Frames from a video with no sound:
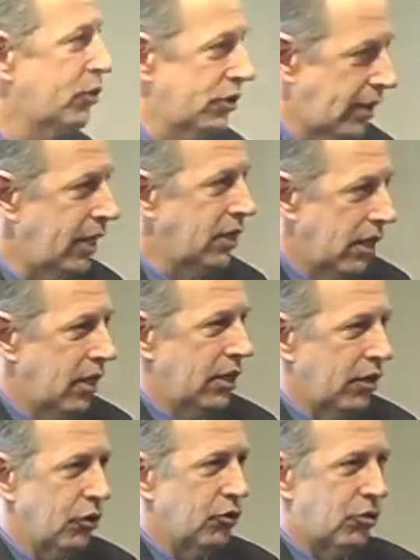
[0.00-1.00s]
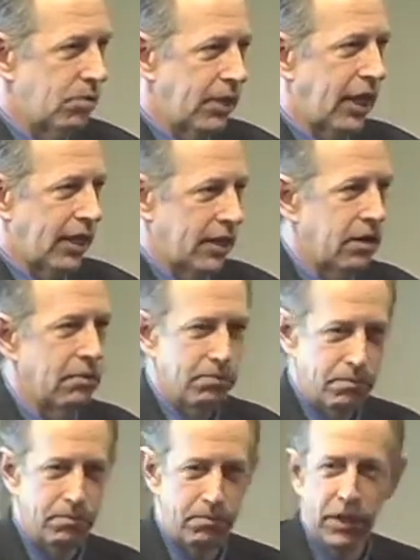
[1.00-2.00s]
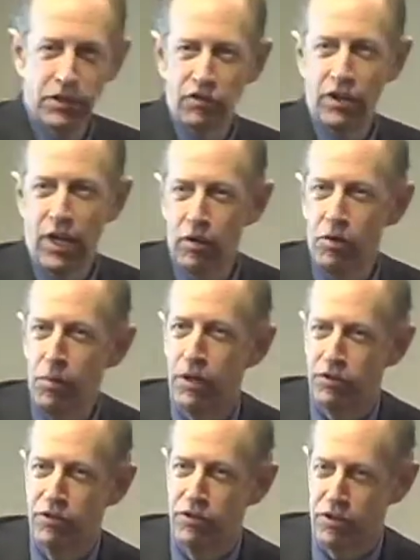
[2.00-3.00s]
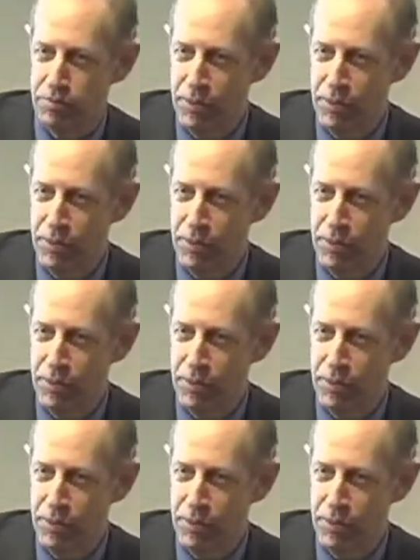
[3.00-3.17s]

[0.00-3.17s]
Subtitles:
could then, this would be like a big seller among physics